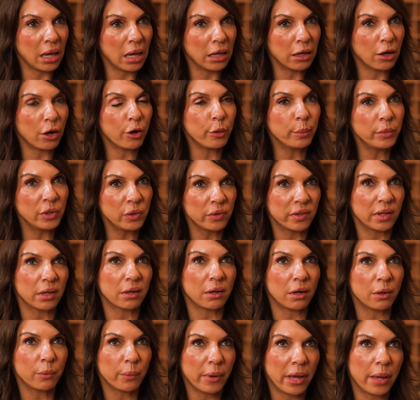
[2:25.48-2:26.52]
our music,
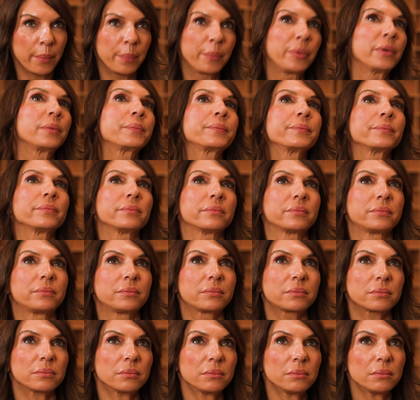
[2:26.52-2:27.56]
our rep,
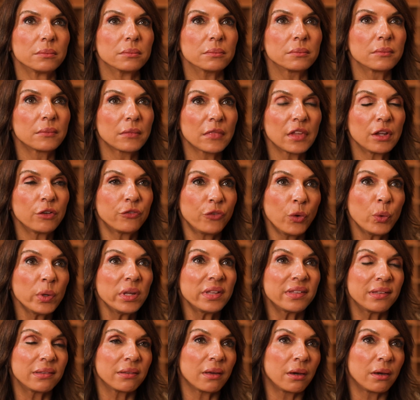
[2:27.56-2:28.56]
focuses